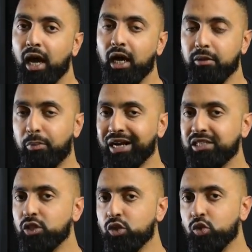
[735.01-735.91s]
the
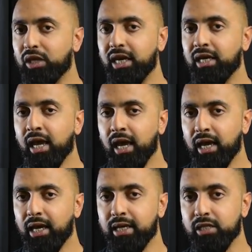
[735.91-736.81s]
price in the UK
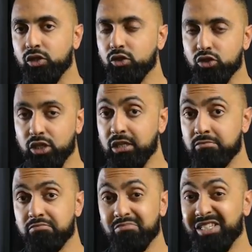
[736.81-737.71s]
is
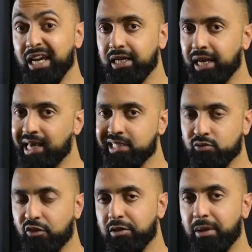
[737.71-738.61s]
usually slightly less,
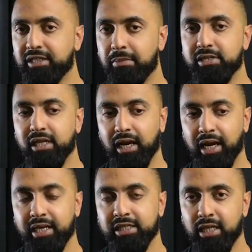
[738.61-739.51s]
roughly about 10%
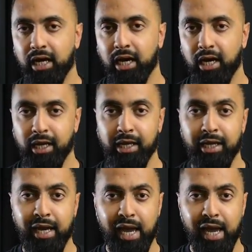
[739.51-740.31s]
less, and